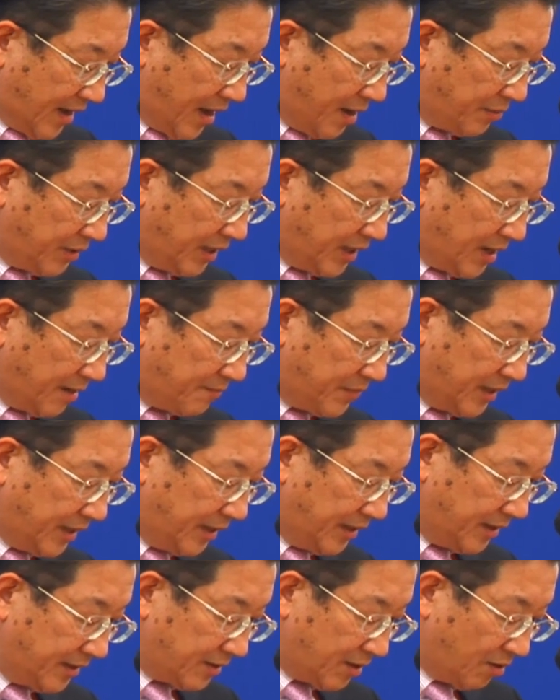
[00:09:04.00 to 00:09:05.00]
Every
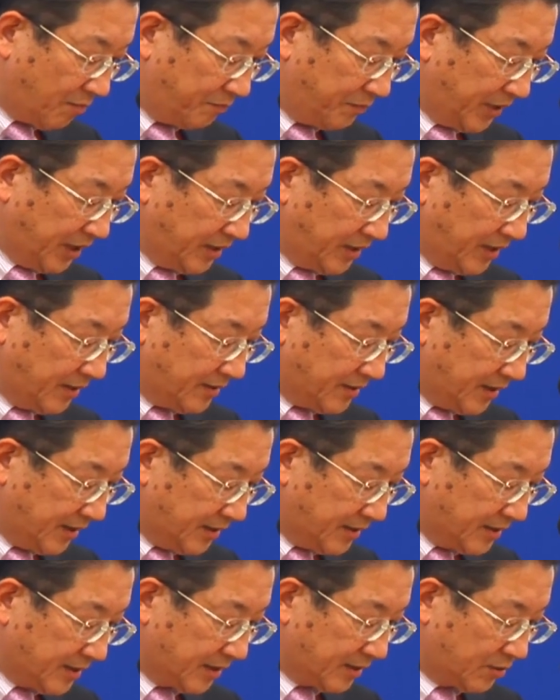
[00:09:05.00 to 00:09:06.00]
company competing
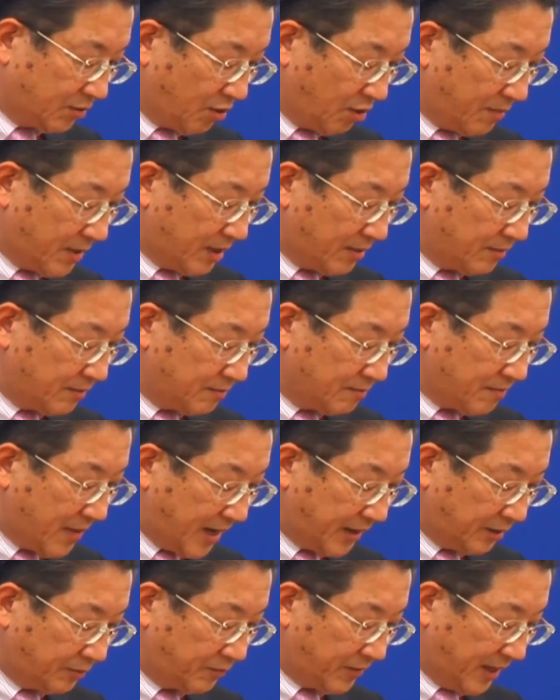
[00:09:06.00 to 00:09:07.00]
in the global
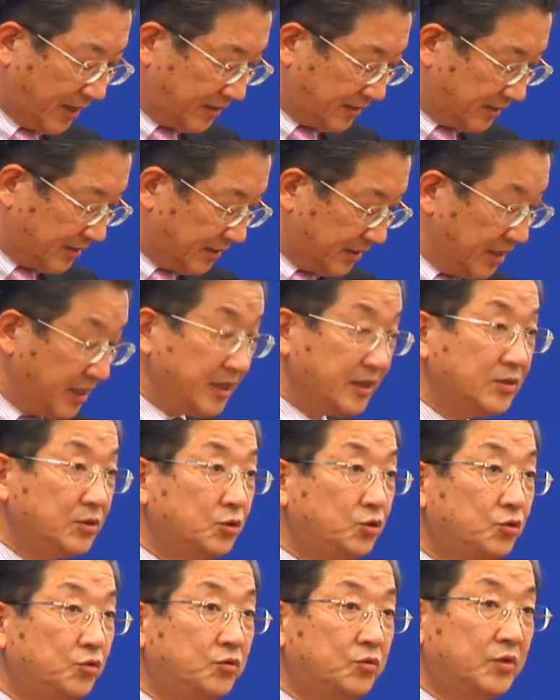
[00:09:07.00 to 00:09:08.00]
marketplace needs
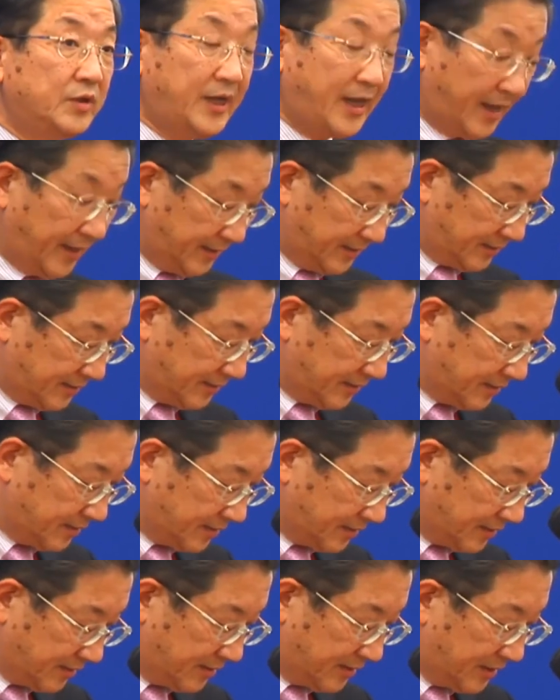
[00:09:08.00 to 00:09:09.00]
to create
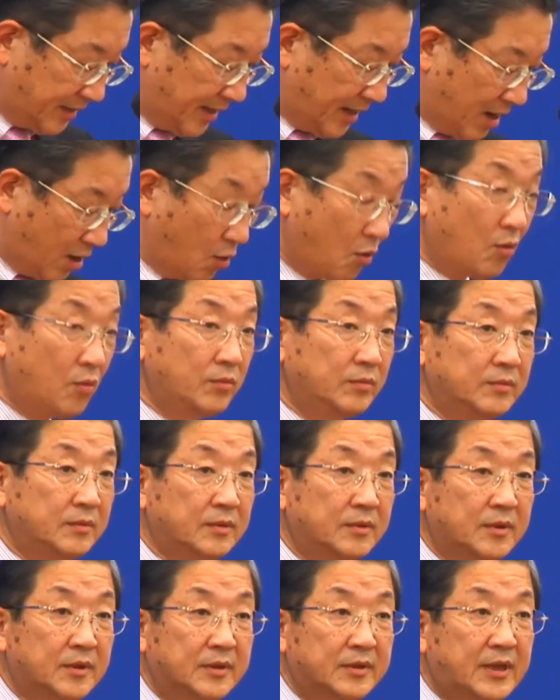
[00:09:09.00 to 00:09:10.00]
their own
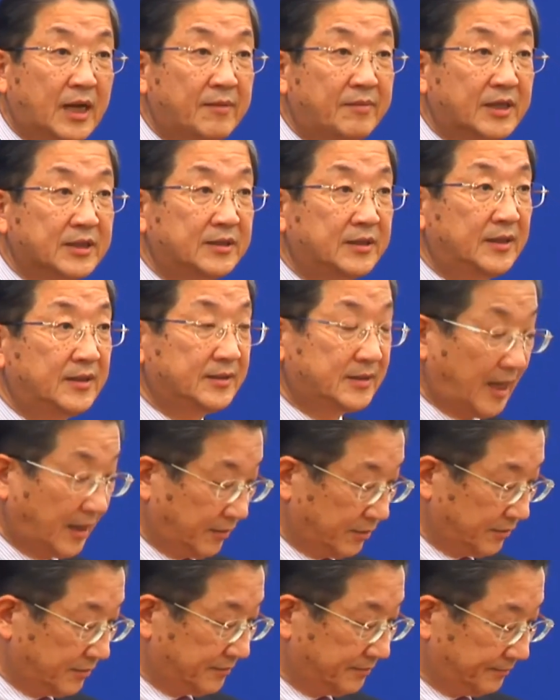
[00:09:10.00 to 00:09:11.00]
diversity
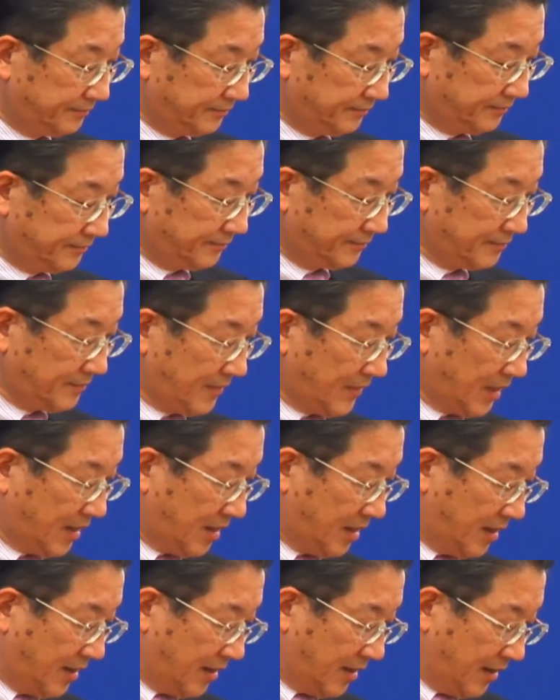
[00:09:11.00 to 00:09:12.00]
cycle.
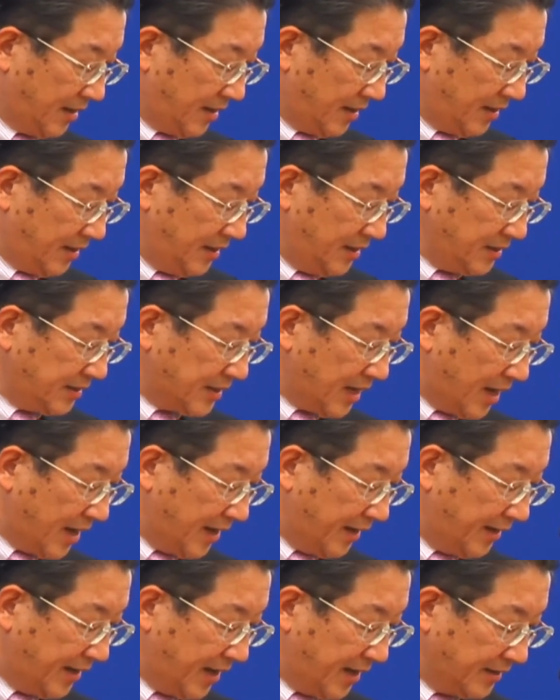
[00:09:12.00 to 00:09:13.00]
Nissan
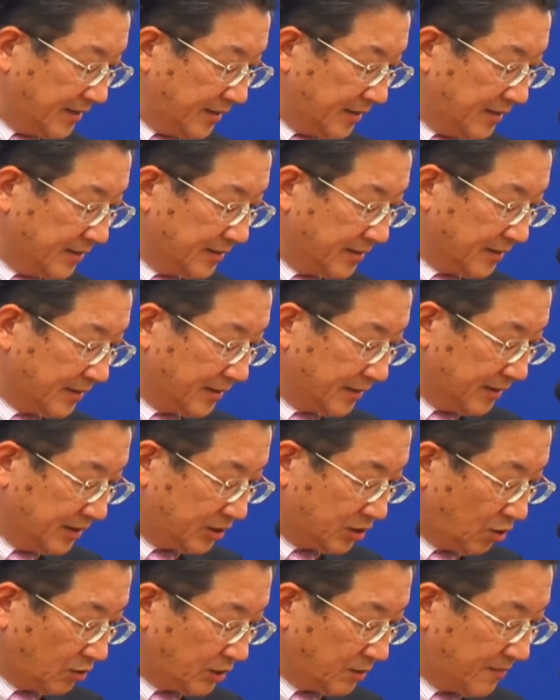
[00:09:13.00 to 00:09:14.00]
engages in the
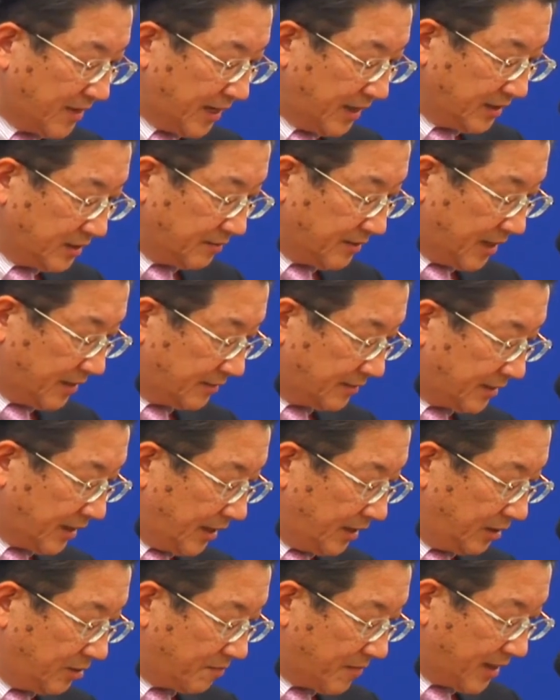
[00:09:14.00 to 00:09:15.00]
resource management,
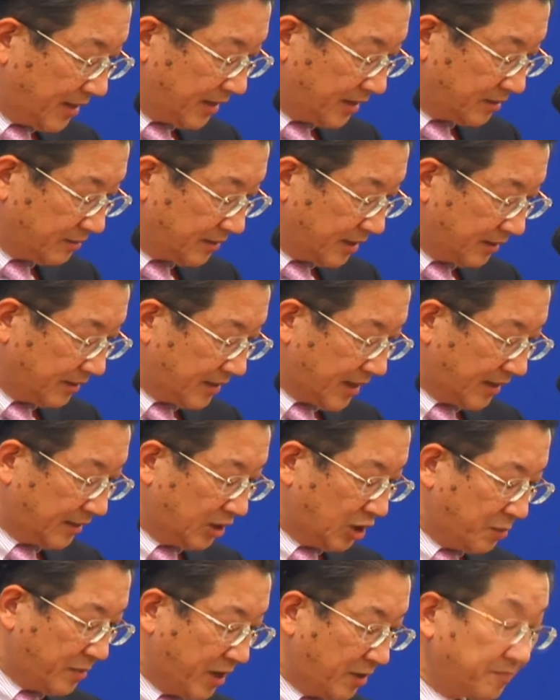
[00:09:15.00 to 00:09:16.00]
talent management, and
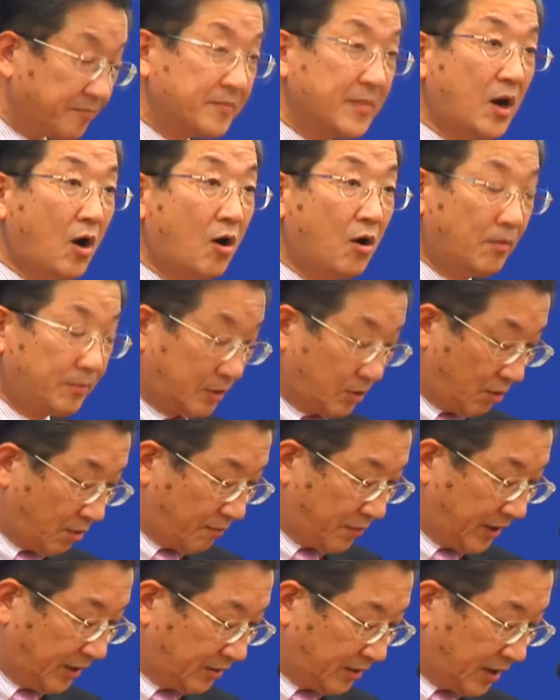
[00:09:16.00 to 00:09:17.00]
development of
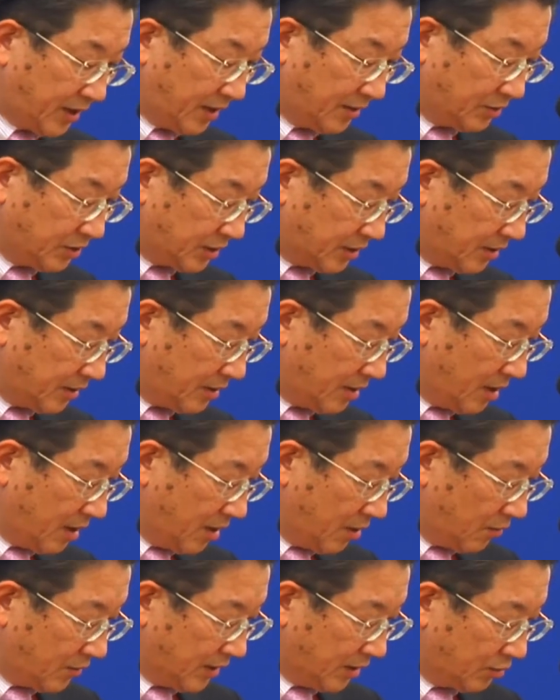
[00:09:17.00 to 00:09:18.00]
corporate culture
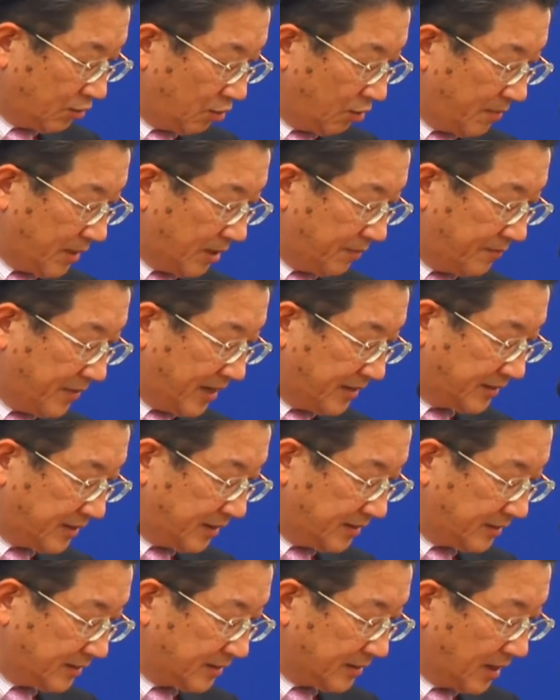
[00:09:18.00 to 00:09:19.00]
on a global
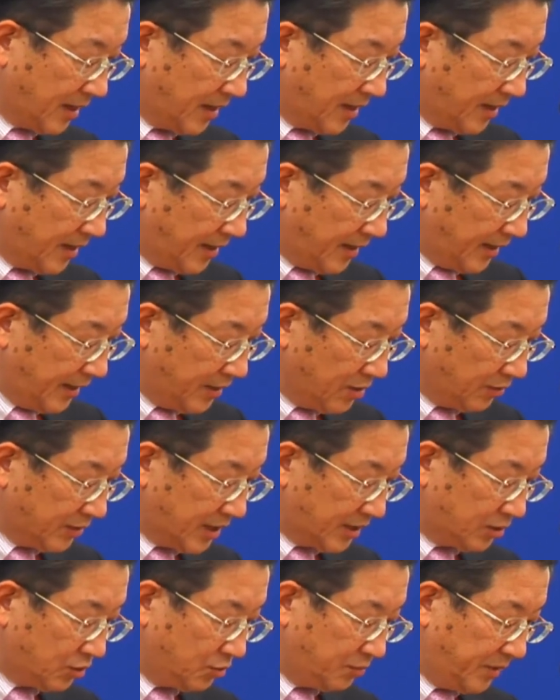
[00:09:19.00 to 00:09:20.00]
basis in
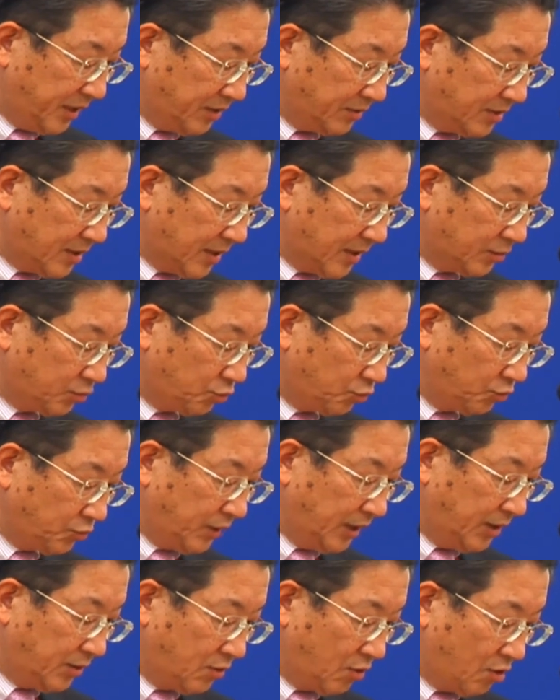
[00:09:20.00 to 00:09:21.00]
order to build a
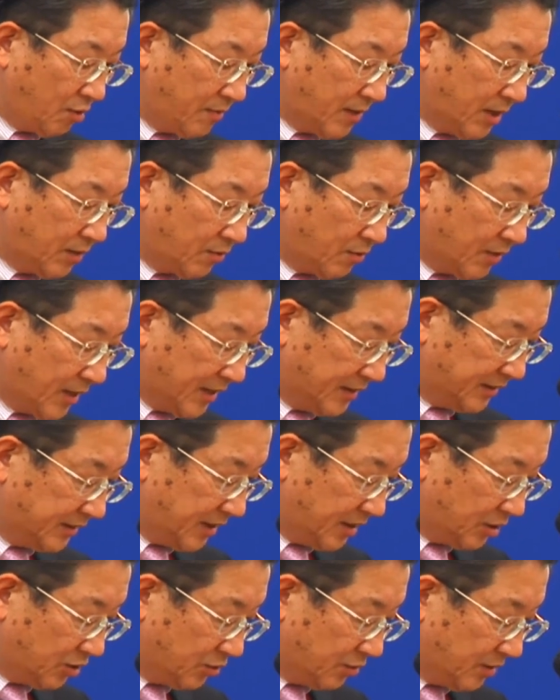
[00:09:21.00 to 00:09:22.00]
truly global
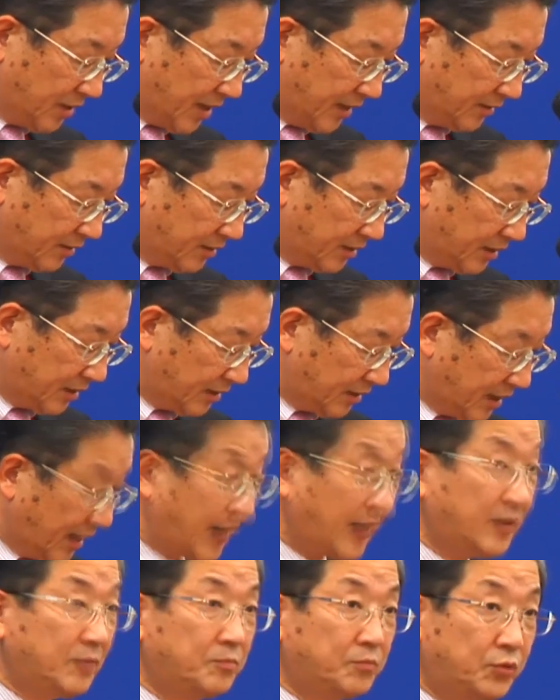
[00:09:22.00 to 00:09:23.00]
organization and
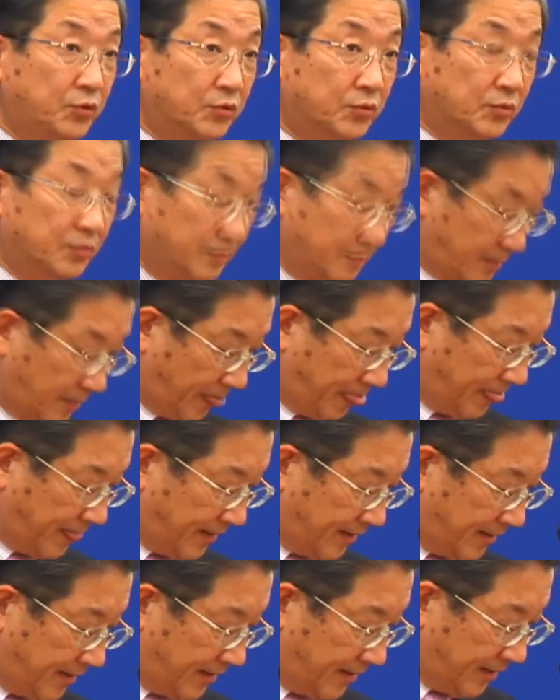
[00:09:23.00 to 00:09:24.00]
talent pool.
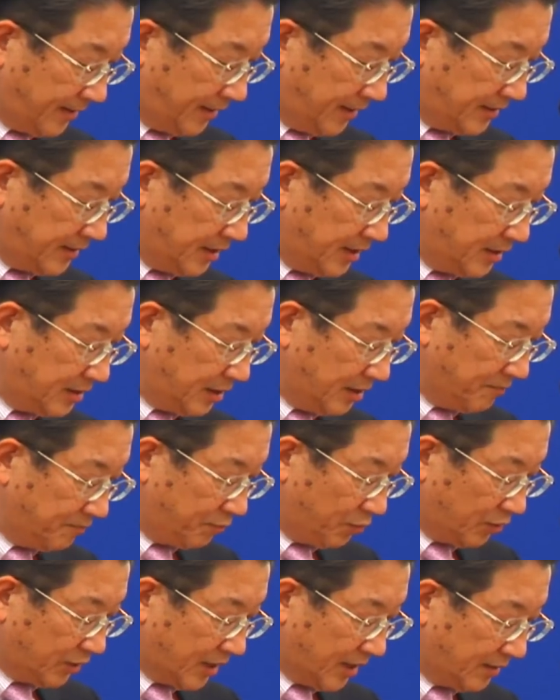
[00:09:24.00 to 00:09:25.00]
This is
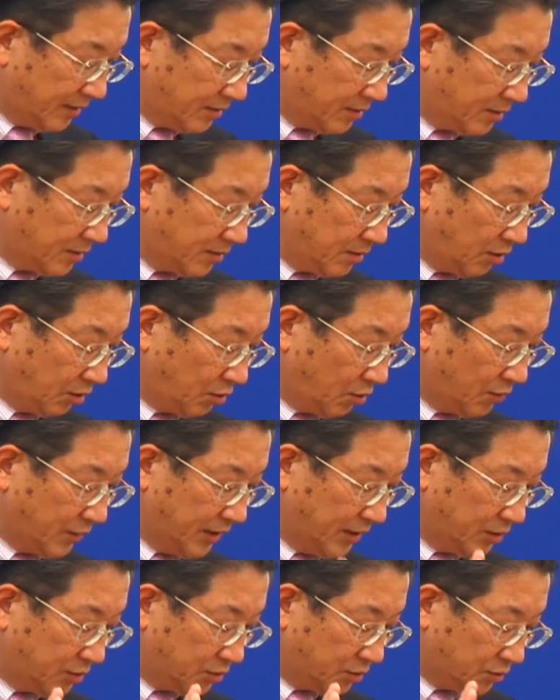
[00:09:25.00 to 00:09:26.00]
important not
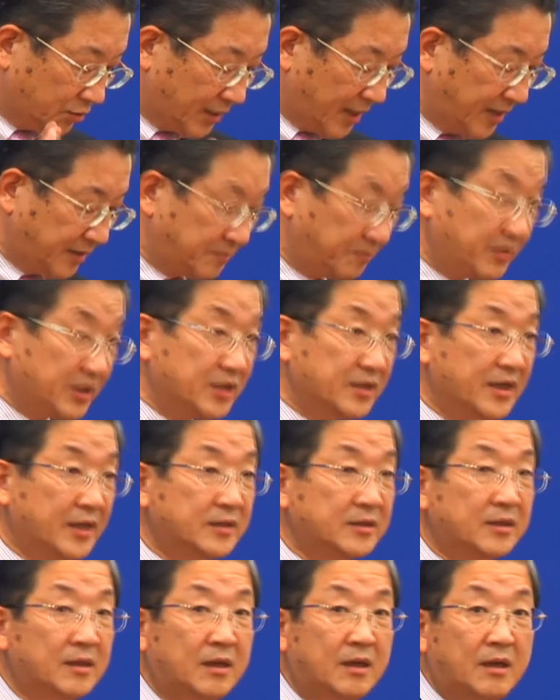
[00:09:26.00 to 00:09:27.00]
only today's
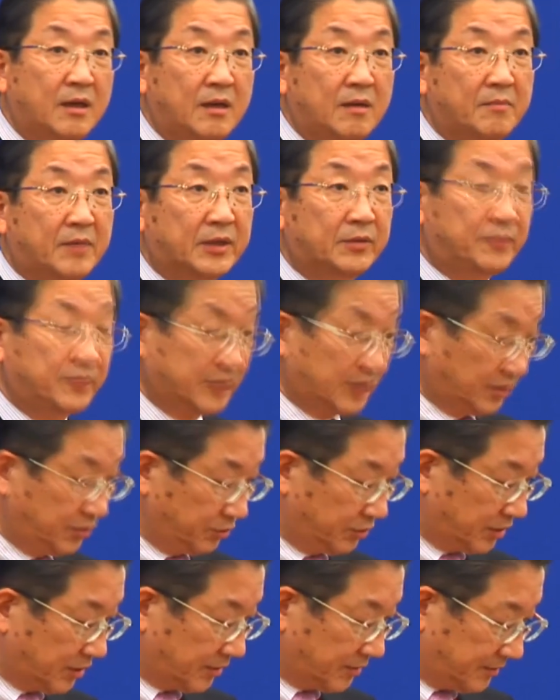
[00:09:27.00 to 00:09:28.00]
business, but for the
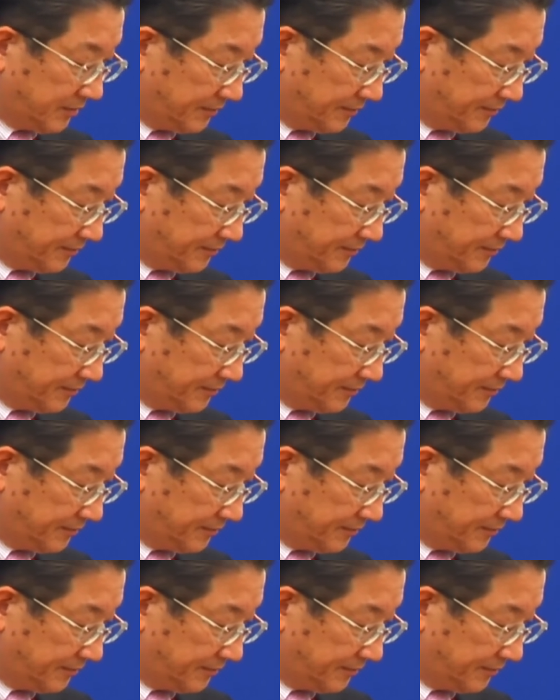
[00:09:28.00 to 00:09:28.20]
future.